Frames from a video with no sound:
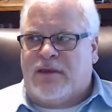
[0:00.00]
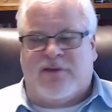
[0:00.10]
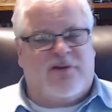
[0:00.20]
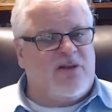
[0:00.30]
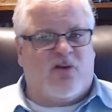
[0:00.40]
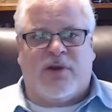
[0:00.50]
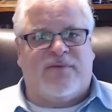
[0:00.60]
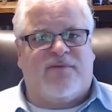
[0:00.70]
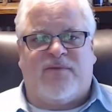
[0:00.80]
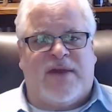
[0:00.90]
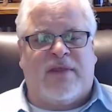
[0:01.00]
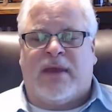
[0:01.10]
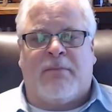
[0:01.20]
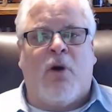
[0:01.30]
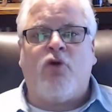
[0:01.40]
You just quit
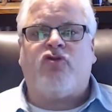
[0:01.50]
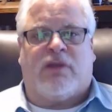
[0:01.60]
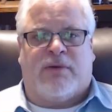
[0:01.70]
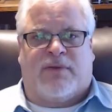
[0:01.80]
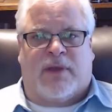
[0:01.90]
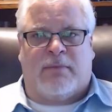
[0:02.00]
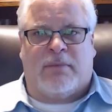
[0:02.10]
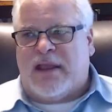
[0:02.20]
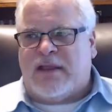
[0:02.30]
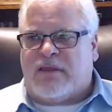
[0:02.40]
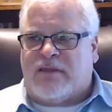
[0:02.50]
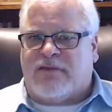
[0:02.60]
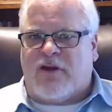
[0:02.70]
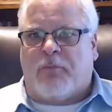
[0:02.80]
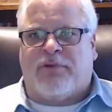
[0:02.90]
feeling emotionally with them. It's a
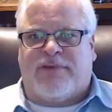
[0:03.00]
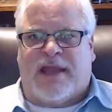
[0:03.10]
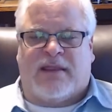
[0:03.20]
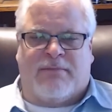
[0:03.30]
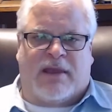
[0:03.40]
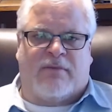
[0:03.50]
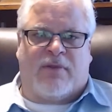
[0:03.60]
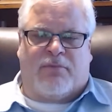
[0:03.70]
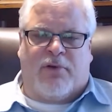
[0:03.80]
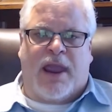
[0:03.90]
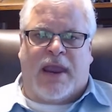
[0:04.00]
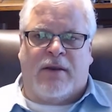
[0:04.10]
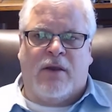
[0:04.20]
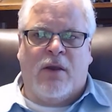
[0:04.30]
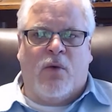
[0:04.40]
self-protective mechanism of the
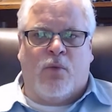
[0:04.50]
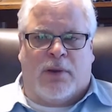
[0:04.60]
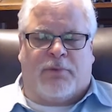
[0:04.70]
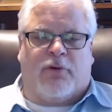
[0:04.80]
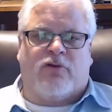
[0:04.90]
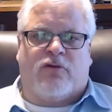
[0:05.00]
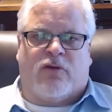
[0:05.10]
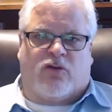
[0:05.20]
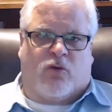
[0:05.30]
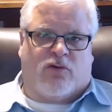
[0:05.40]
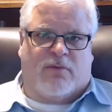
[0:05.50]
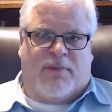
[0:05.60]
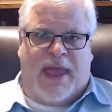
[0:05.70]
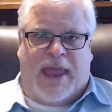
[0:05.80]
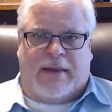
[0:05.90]
brain when a person is a source of
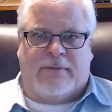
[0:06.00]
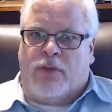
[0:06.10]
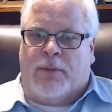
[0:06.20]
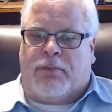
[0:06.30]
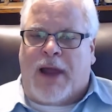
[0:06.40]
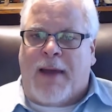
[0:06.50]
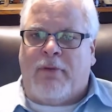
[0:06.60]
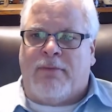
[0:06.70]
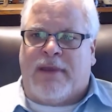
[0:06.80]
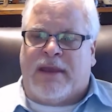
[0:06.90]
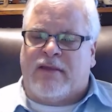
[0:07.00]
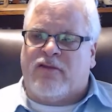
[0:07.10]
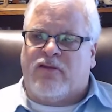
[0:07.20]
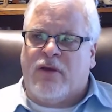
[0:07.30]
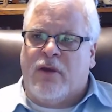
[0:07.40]
pain. The problem
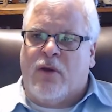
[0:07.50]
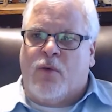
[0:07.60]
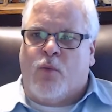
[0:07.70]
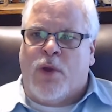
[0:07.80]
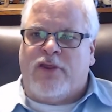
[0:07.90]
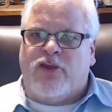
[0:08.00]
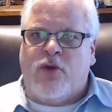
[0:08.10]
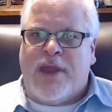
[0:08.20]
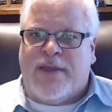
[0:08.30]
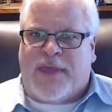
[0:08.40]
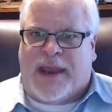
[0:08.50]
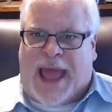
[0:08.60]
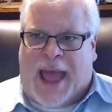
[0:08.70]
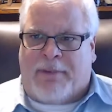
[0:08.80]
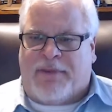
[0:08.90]
is once you hit
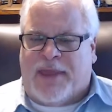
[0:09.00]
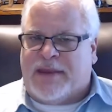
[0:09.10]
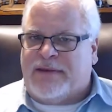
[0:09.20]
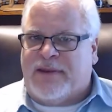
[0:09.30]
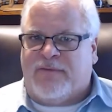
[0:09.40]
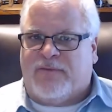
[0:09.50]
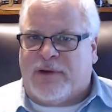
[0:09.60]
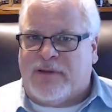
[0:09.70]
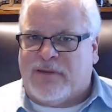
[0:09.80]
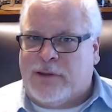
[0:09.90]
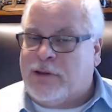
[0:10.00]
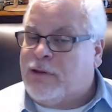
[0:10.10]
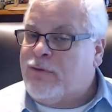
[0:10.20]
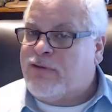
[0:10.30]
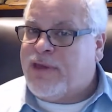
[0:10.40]
that apathy and indifference, you
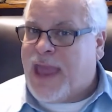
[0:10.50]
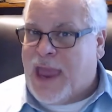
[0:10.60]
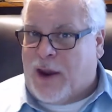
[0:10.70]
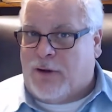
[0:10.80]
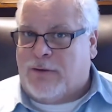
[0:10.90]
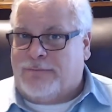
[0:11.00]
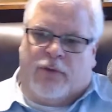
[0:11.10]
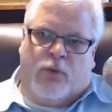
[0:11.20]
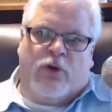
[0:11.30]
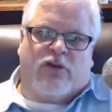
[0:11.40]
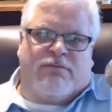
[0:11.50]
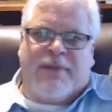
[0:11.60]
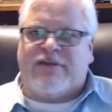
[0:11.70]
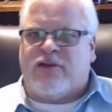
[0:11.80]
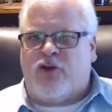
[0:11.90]
lose care. The worst
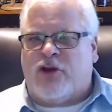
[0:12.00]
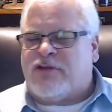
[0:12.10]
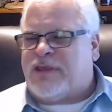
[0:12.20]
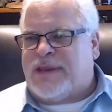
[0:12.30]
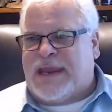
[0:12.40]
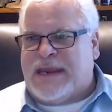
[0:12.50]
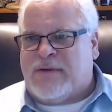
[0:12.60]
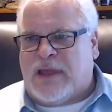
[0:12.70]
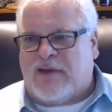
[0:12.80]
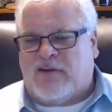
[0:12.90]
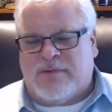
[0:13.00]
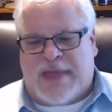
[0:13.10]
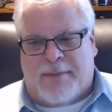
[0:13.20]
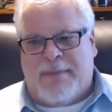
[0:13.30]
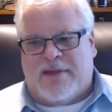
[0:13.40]
message you can send to any relationship is
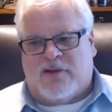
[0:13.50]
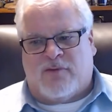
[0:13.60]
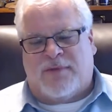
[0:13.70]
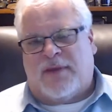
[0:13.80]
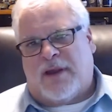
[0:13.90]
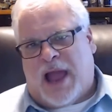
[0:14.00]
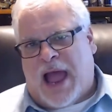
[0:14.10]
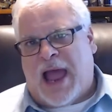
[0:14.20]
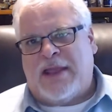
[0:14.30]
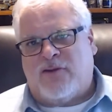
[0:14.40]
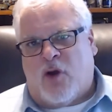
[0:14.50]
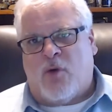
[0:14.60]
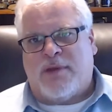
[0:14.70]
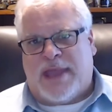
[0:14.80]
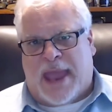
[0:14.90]
that message right there. I
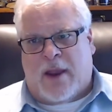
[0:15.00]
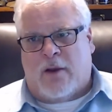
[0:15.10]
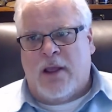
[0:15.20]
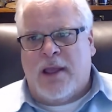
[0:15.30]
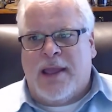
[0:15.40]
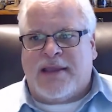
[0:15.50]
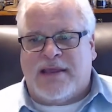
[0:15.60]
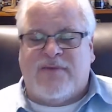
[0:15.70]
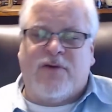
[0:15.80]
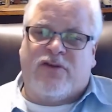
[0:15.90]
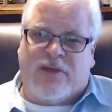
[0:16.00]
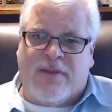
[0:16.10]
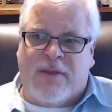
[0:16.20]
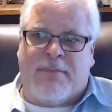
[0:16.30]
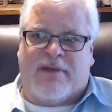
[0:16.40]
don't care. Because if you
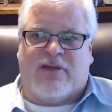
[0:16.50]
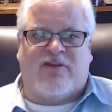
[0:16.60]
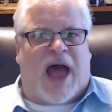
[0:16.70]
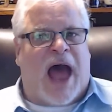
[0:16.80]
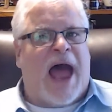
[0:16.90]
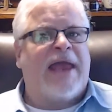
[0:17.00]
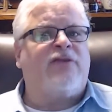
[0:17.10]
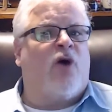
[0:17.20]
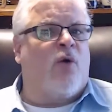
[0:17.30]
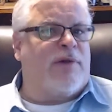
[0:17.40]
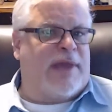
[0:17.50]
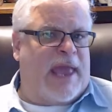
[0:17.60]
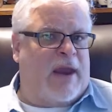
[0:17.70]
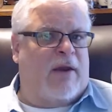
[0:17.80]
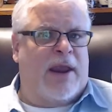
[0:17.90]
send the message, I don't
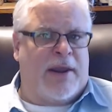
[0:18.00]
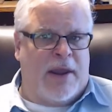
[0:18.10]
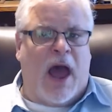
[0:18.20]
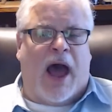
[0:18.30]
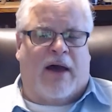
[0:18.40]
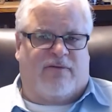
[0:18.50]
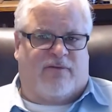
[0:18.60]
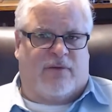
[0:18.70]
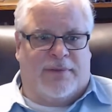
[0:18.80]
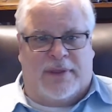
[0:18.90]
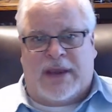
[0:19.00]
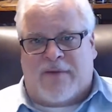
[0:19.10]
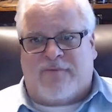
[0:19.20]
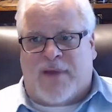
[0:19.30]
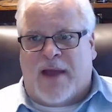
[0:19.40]
care enough, then
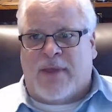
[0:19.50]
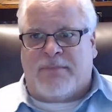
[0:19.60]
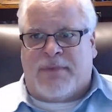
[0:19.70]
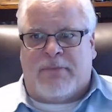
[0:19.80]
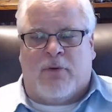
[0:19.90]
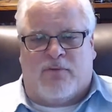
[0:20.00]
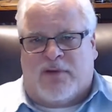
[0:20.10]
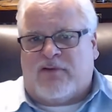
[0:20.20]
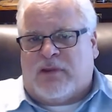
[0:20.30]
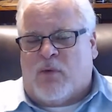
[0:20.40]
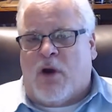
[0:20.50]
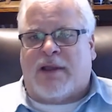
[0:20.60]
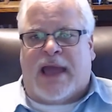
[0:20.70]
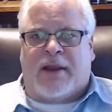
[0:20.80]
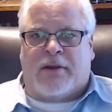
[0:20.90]
I've found that people eventually
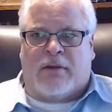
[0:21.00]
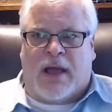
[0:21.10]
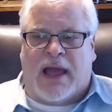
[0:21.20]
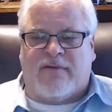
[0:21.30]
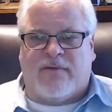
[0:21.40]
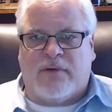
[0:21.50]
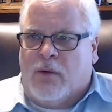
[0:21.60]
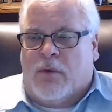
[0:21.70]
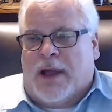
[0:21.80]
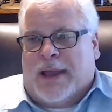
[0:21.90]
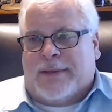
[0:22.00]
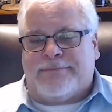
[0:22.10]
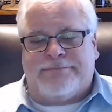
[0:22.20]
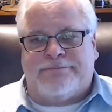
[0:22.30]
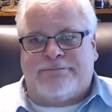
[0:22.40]
walk out of your life. Why?
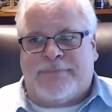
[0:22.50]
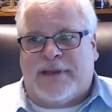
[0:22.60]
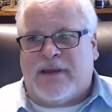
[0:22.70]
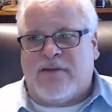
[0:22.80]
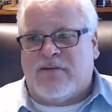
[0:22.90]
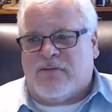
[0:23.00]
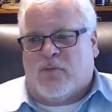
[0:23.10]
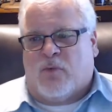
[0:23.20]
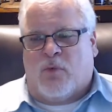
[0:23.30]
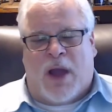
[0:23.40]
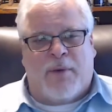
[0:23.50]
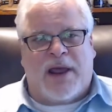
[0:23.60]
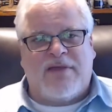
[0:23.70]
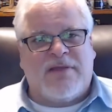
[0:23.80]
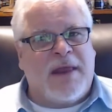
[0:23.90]
Because why
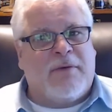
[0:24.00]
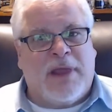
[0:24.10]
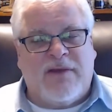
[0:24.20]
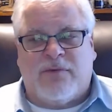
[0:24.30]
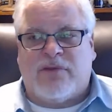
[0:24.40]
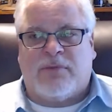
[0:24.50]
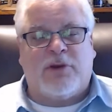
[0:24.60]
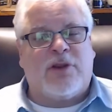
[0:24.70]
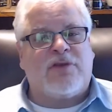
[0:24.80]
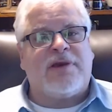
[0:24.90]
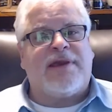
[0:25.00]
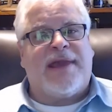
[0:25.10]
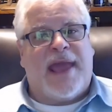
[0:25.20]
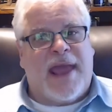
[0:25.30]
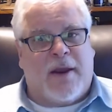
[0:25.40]
would I stay in a relationship with someone who doesn't
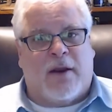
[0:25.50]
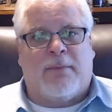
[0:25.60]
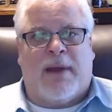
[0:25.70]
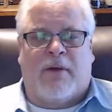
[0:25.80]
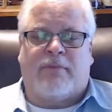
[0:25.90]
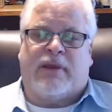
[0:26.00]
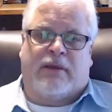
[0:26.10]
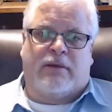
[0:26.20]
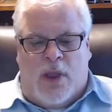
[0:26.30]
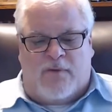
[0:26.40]
care about me?